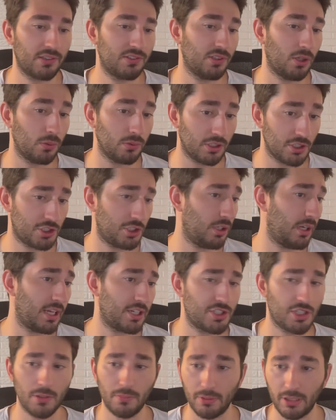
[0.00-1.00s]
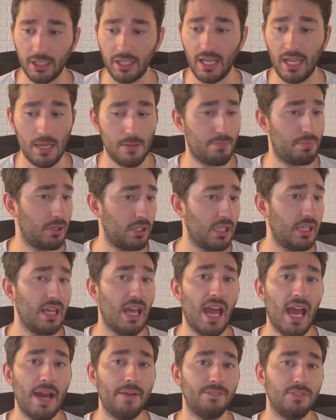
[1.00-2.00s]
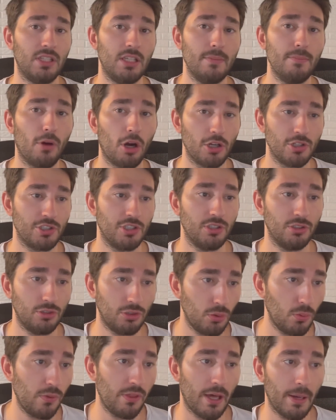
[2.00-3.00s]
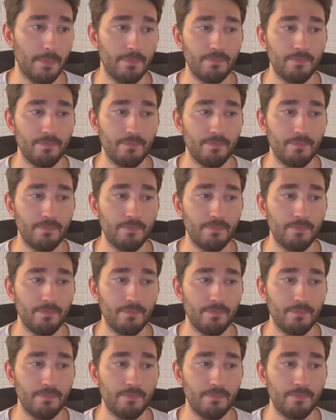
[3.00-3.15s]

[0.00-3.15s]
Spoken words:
so this should actually bring a pretty hefty margin to them.